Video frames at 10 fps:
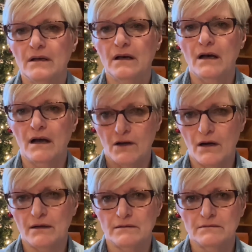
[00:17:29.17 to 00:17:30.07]
a
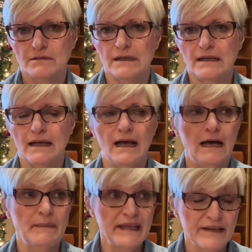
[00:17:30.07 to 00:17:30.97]
car
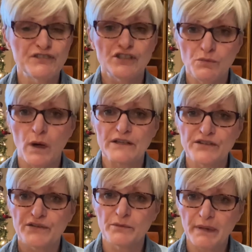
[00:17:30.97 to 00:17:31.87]
uh, if she
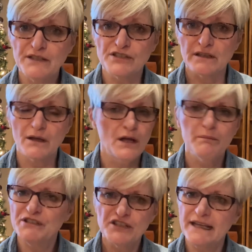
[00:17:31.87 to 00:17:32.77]
watches her budget.
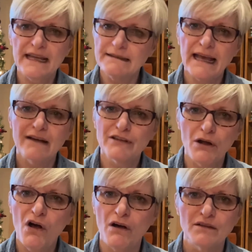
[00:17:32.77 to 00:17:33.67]
But you can't have it
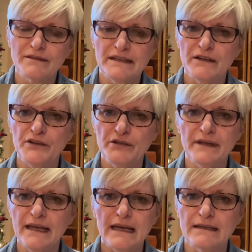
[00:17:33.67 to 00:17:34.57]
all. You know, you
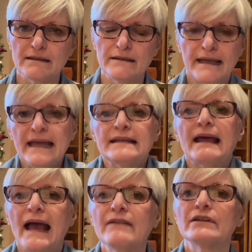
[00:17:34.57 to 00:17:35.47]
can't you can't
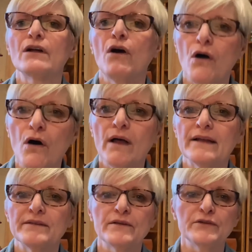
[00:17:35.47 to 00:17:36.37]
have it all,
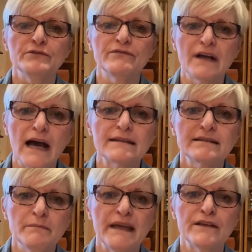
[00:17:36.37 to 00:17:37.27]
and so you've got
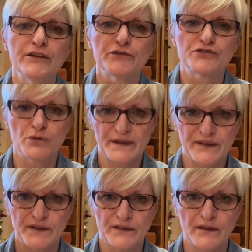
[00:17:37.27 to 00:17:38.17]
to make your
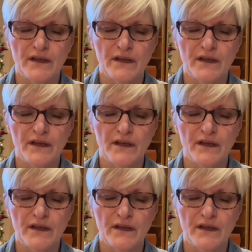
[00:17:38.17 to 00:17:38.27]
choices